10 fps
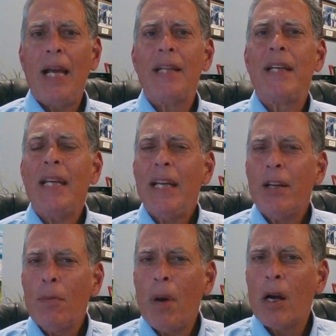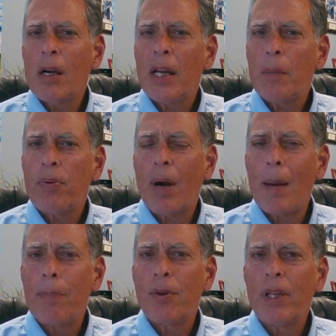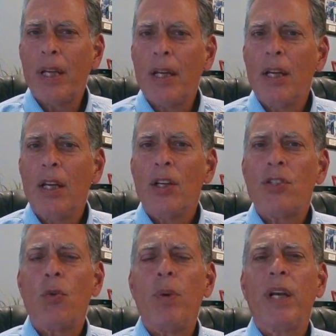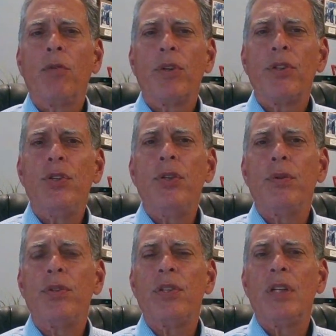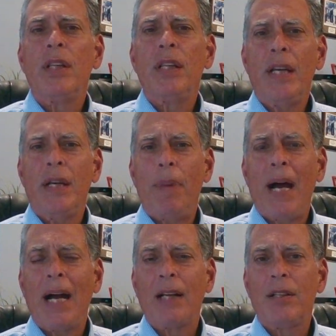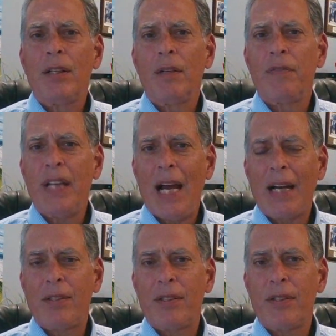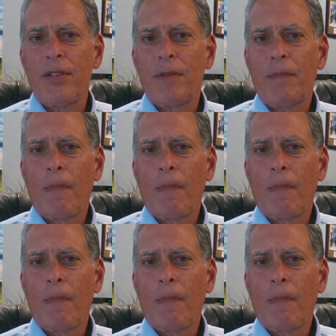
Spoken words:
and to earmark it properly so we can reduce the impact of taxes.